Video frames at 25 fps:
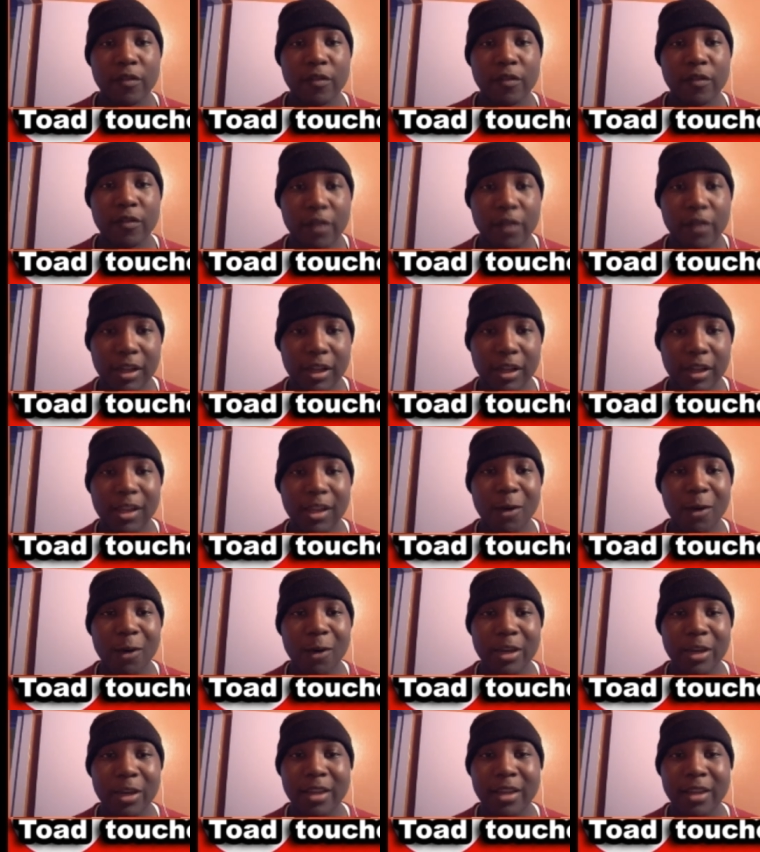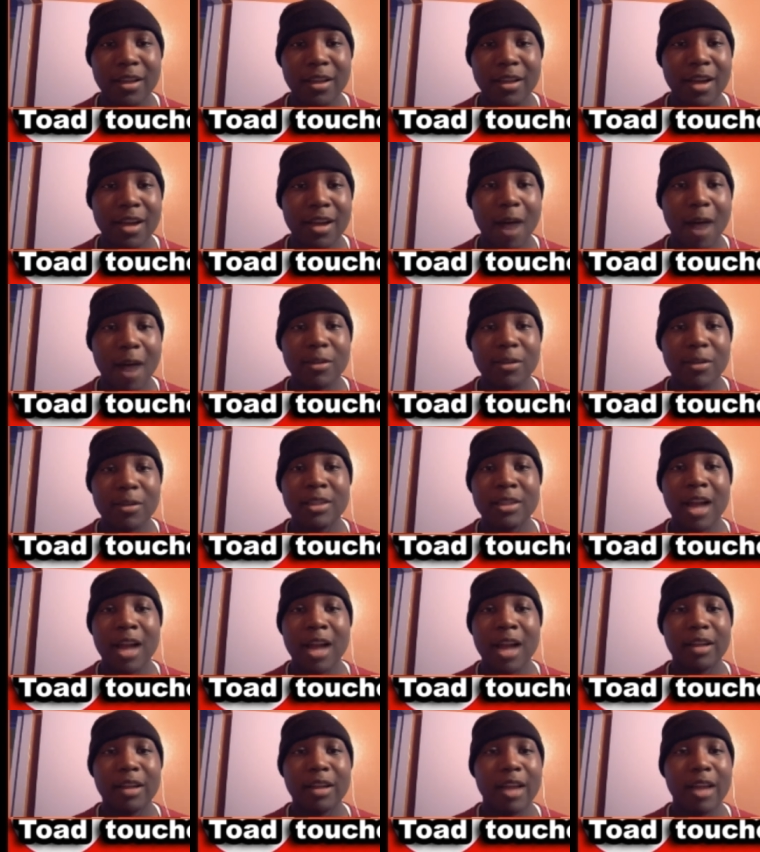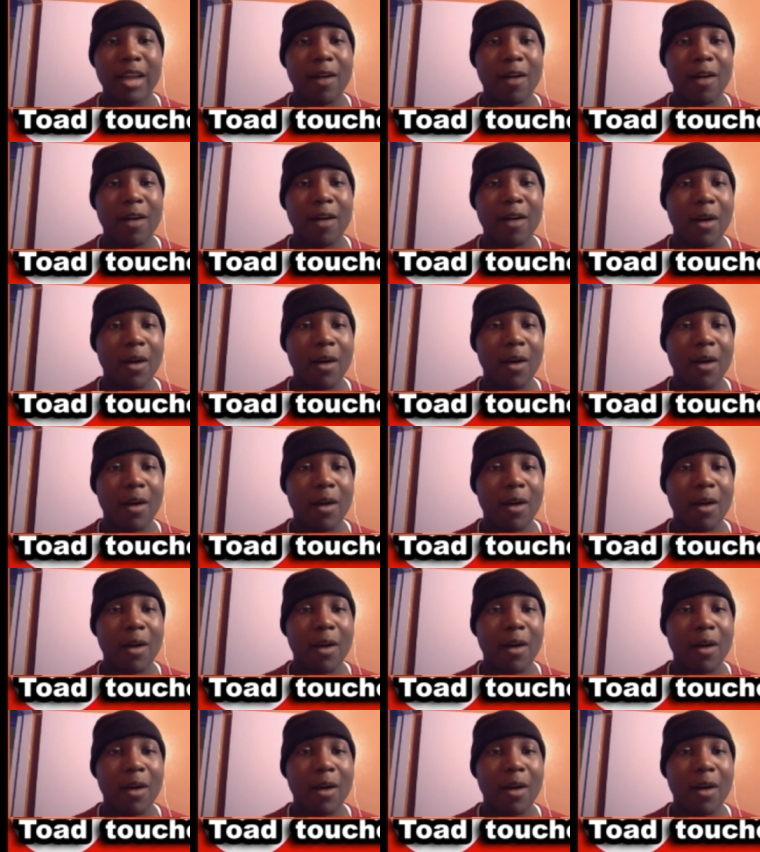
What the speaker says: Really, Logan? I was knocked out.